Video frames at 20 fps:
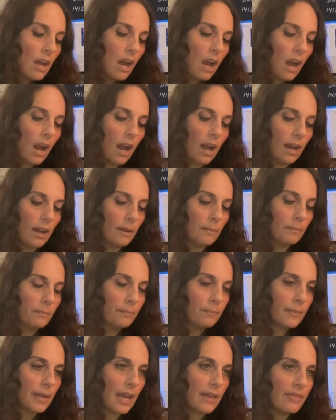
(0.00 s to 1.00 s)
Um,
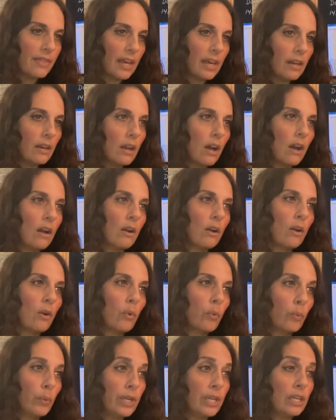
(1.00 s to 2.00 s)
and then
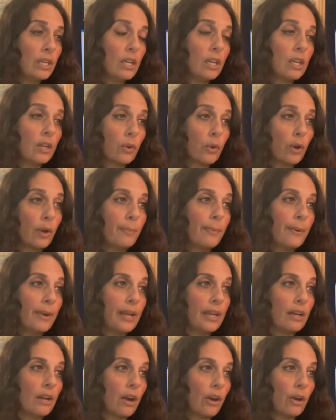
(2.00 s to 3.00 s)
we
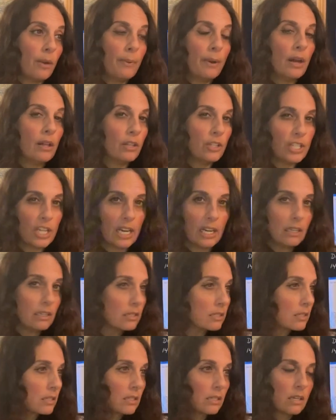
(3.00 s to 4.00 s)
incorporate our
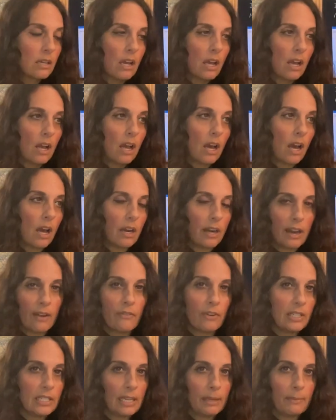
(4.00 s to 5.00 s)
apologetics on an
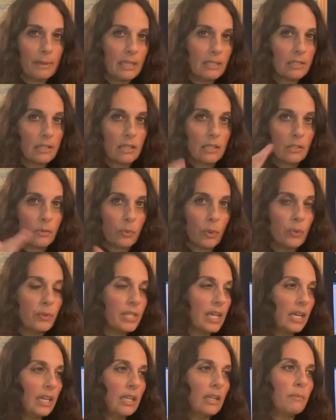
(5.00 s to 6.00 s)
everyday basis,
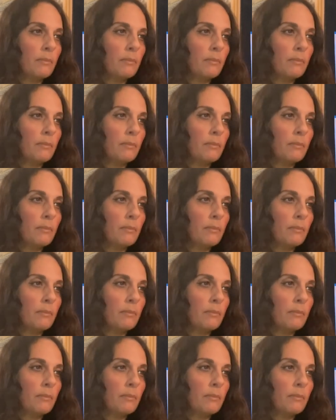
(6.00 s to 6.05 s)
rotating